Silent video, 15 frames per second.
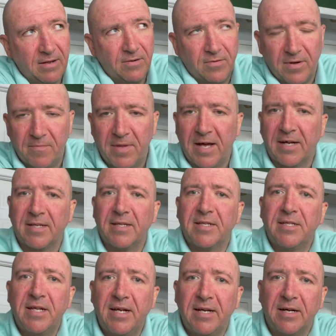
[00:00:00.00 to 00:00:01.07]
went back to the
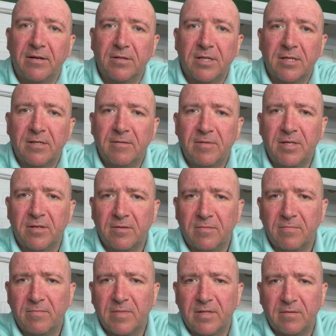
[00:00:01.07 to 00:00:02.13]
State House, you know,
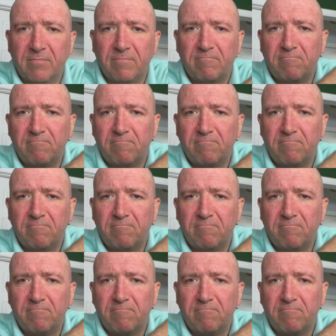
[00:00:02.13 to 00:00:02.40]
the